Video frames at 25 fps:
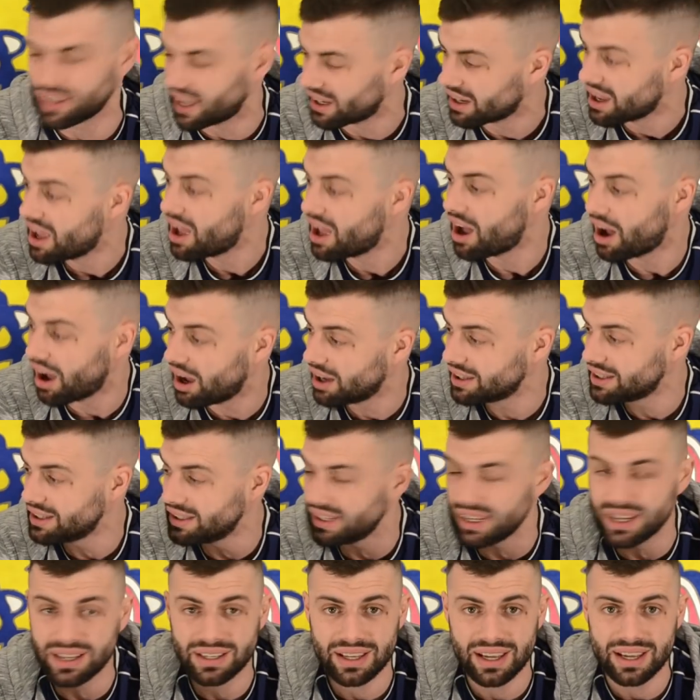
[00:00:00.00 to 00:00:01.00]
that. All you
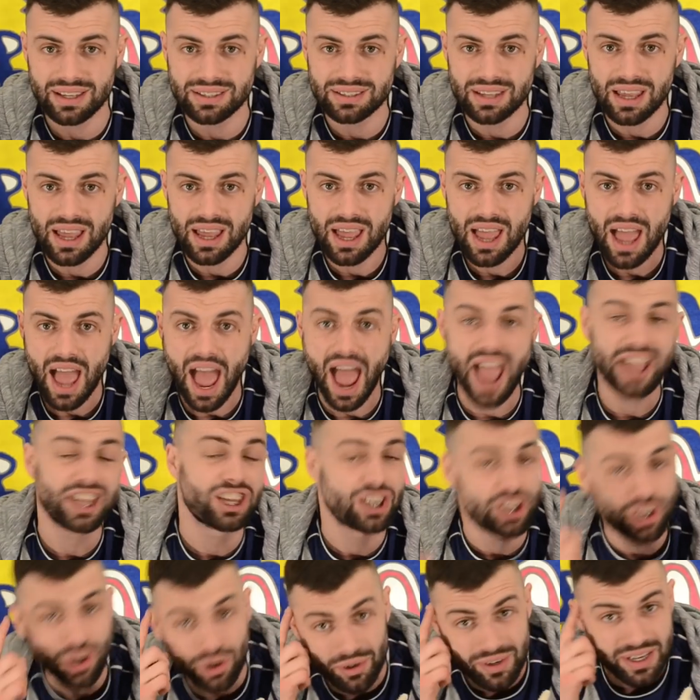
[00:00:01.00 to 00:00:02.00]
need is a
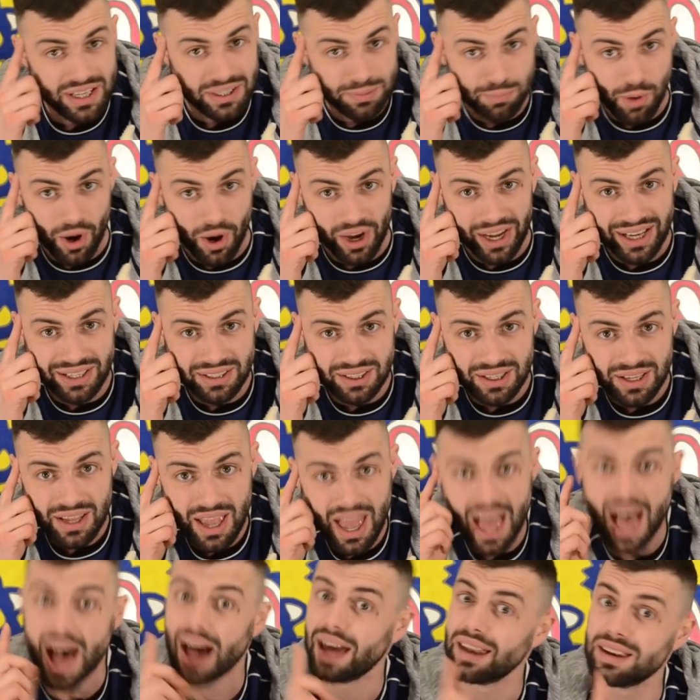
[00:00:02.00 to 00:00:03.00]
curious mind
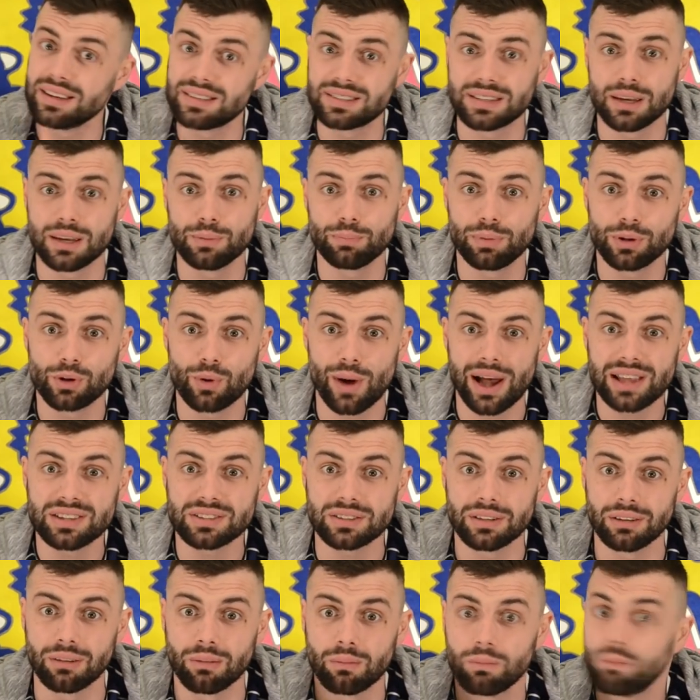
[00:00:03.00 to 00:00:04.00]
and a simple
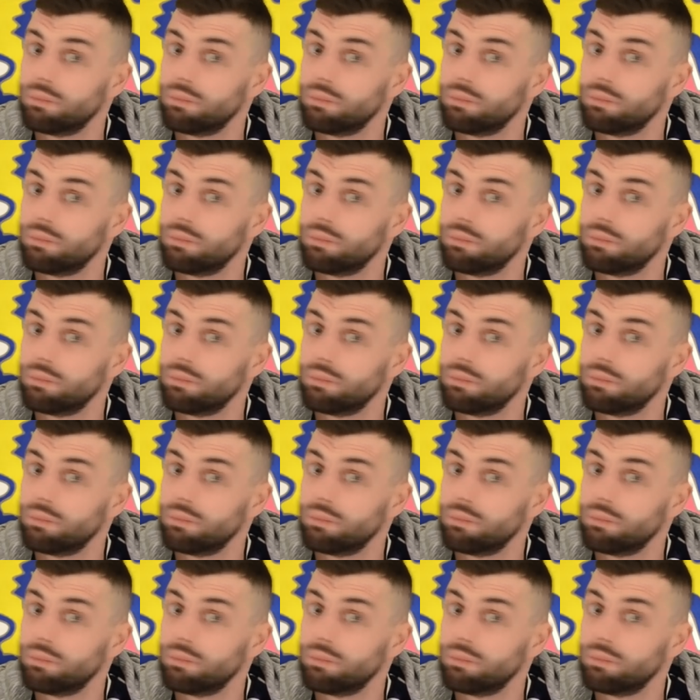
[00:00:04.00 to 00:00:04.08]
question.